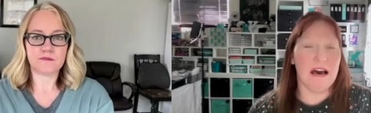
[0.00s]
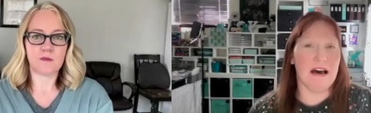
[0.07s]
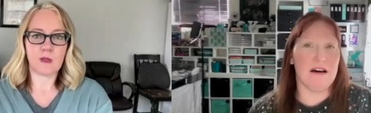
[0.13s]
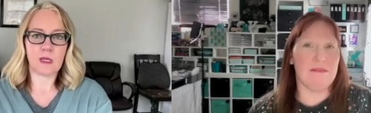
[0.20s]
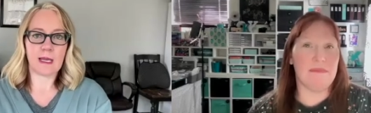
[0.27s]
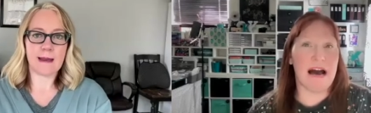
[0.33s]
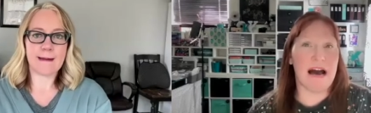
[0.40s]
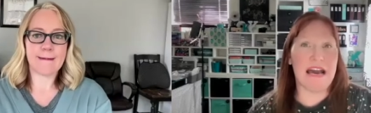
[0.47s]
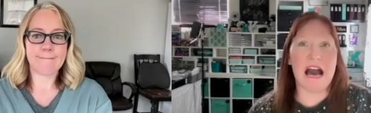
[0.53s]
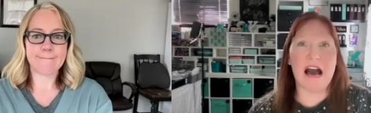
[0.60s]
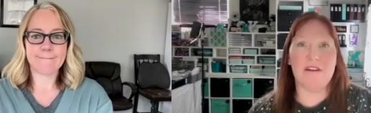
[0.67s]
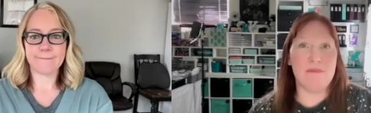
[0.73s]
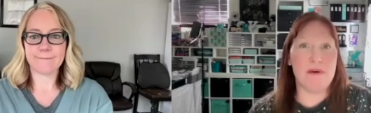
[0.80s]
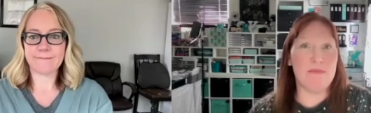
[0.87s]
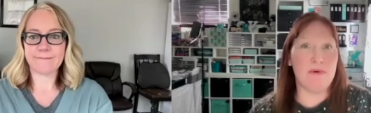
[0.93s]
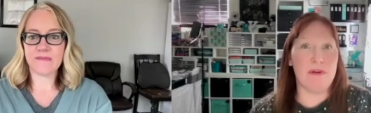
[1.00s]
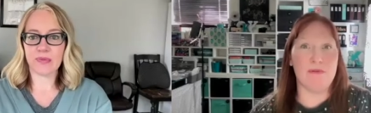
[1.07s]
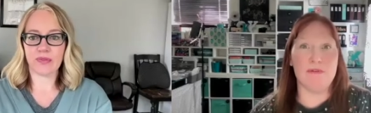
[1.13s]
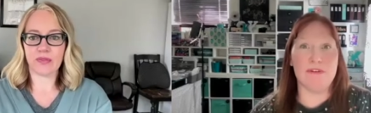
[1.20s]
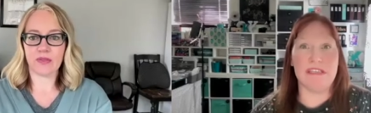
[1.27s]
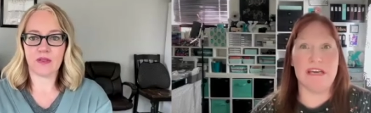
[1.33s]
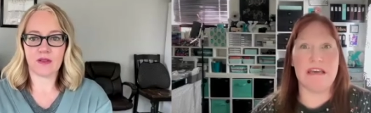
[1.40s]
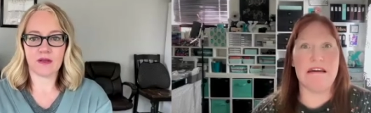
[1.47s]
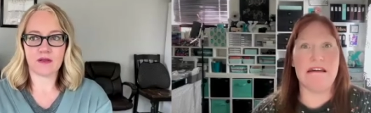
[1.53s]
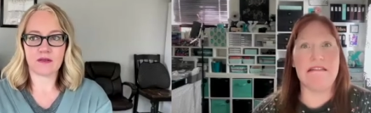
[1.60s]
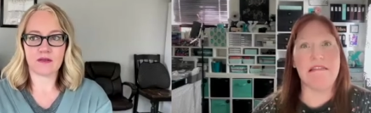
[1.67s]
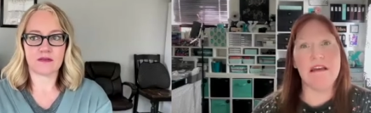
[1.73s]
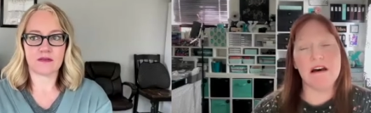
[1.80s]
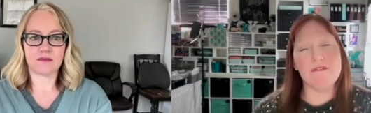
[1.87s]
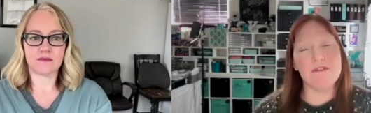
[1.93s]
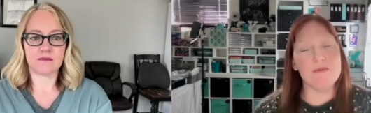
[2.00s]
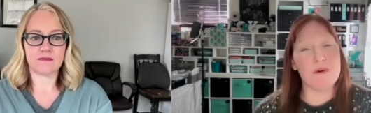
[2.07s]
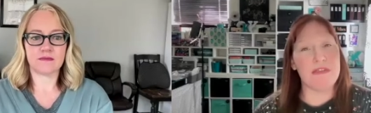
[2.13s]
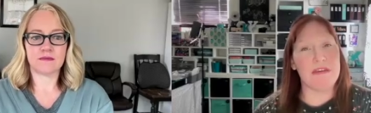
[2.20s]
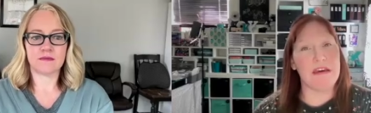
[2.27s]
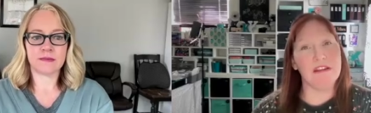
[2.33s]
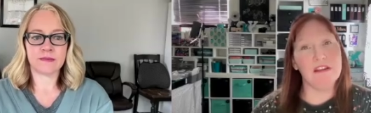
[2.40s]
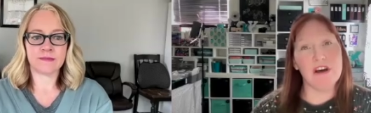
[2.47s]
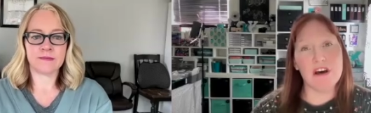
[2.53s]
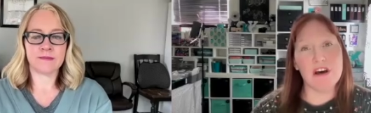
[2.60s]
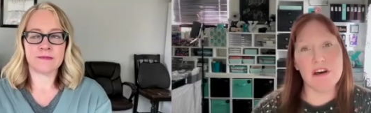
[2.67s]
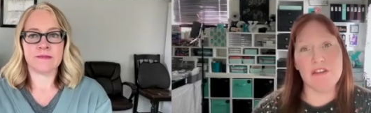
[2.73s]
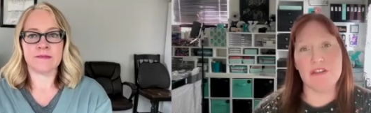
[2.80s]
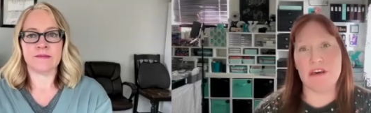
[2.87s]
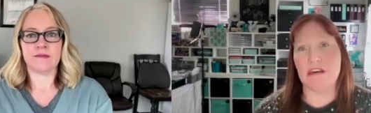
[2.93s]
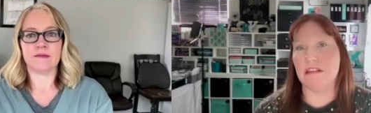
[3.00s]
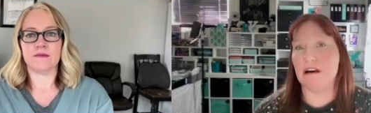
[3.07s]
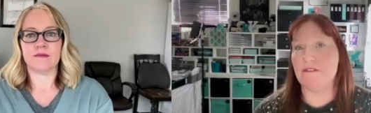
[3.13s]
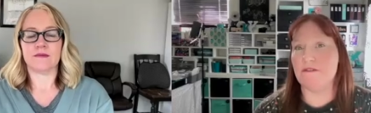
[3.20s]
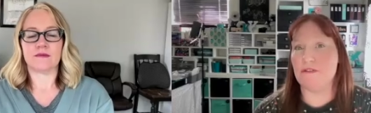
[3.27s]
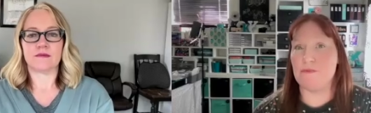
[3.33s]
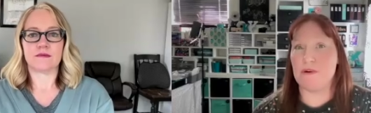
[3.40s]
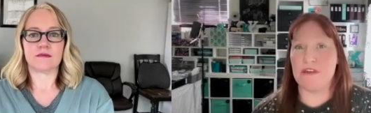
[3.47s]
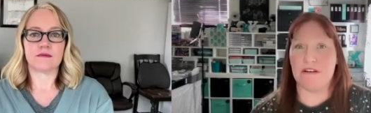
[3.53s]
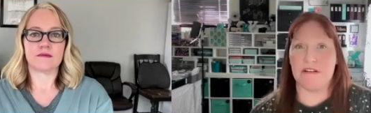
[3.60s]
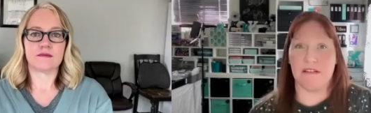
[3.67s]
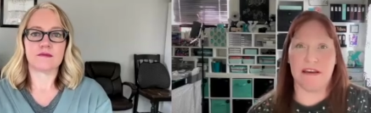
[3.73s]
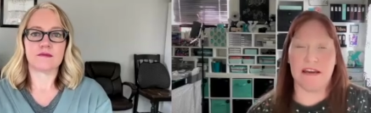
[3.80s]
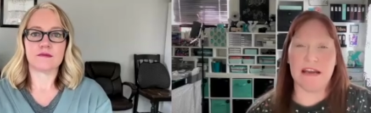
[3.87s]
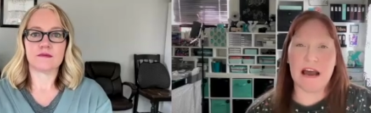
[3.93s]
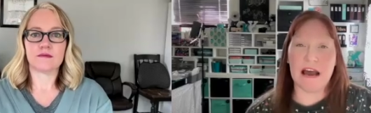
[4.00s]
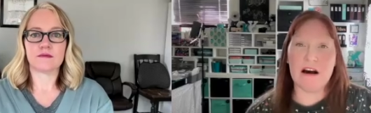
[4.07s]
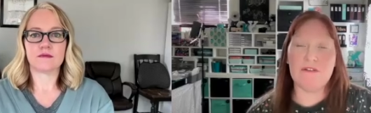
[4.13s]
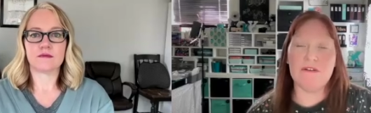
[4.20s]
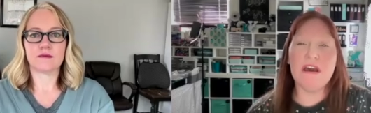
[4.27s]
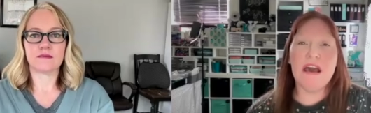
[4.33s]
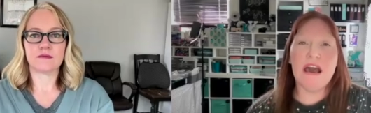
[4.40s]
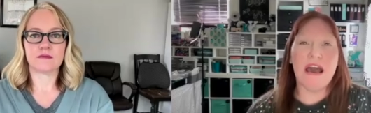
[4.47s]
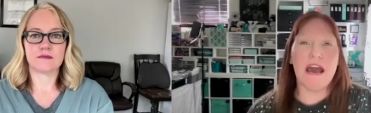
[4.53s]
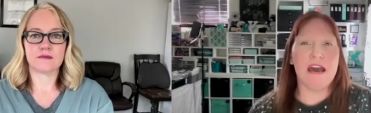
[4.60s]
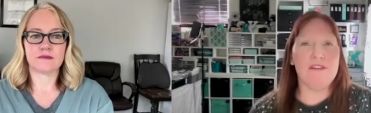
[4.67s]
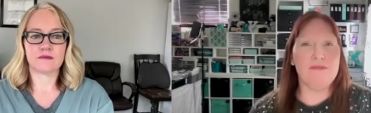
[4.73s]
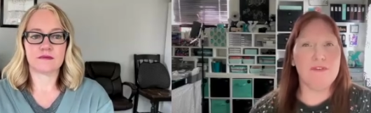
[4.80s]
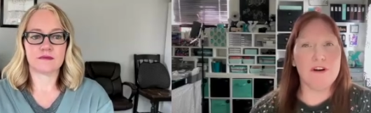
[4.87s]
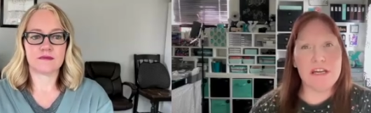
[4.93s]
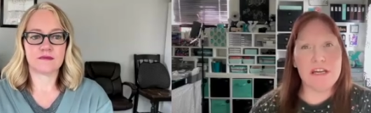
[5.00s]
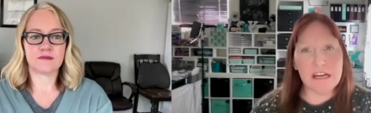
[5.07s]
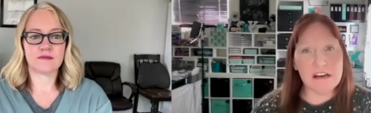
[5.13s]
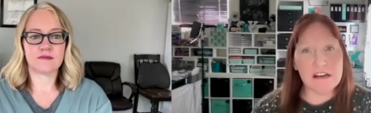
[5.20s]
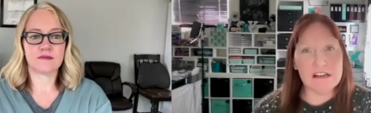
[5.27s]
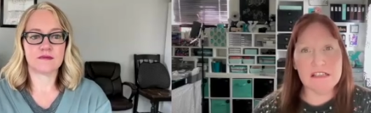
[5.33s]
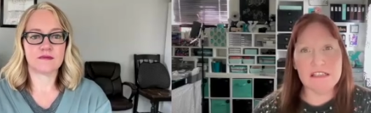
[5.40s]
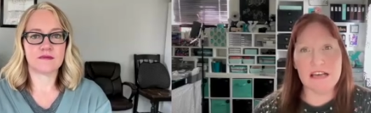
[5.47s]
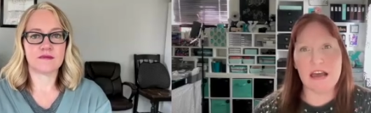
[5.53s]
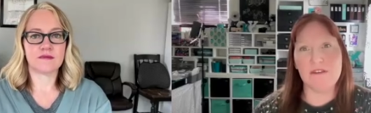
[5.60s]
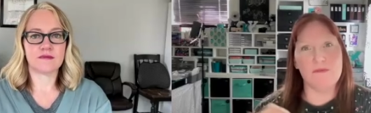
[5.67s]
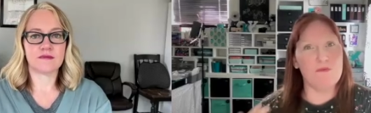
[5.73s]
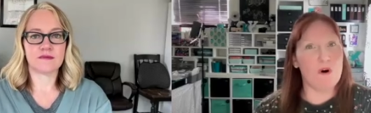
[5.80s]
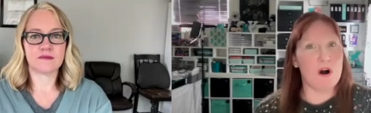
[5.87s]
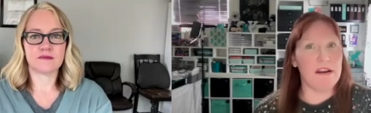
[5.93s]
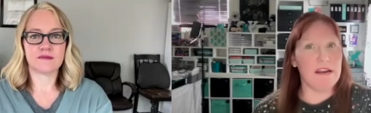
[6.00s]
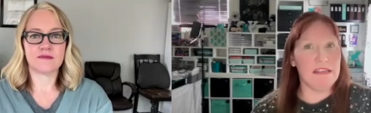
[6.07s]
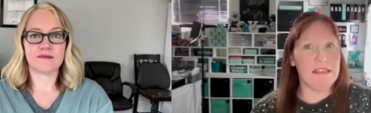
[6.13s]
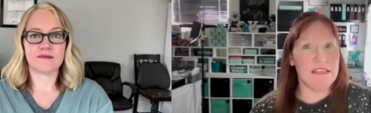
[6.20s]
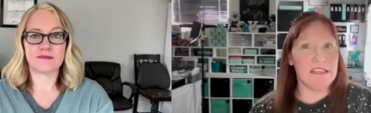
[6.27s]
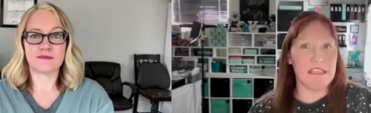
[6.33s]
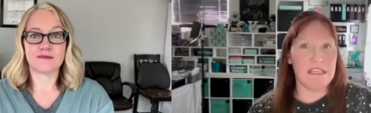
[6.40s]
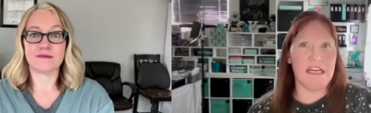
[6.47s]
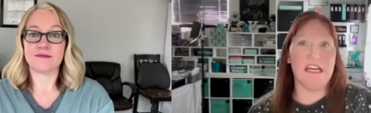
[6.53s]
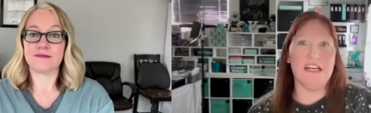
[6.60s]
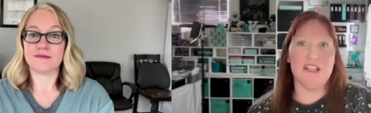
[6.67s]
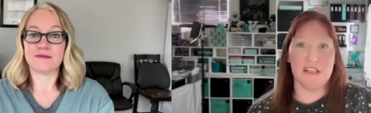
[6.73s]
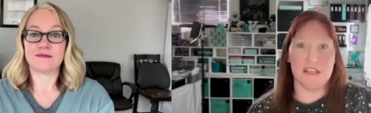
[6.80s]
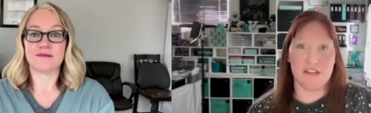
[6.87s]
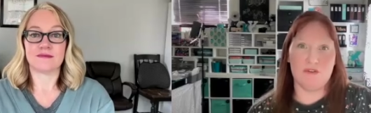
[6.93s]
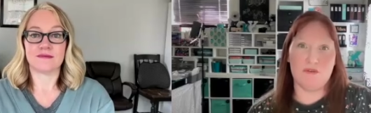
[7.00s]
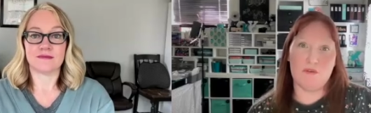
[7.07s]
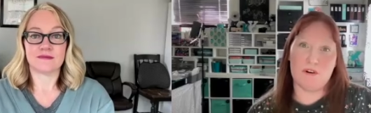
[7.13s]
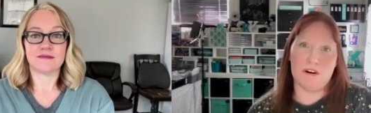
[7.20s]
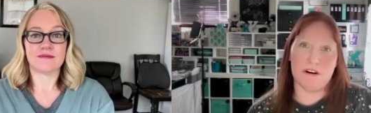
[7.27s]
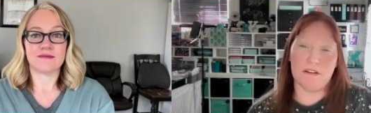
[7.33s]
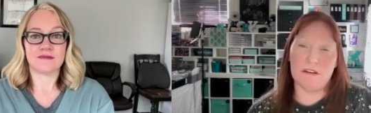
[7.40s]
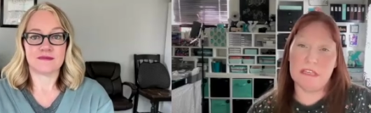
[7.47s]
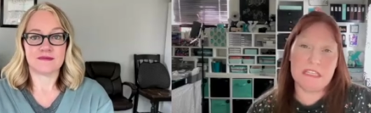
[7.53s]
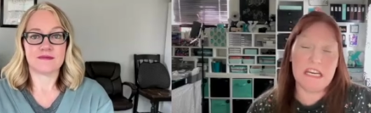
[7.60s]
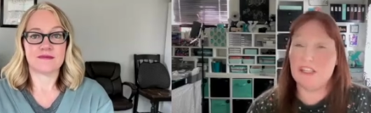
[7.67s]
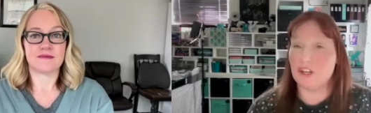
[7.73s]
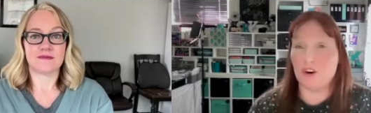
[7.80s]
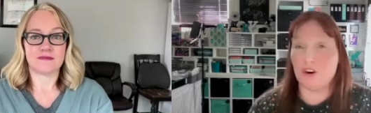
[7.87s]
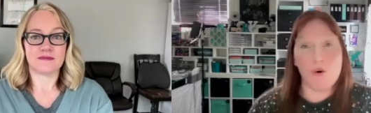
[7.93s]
Speaker 1: Um, I have people that will say they love the way they look, they love the way they're laid out. And for years, I've wanted to teach this course, teach a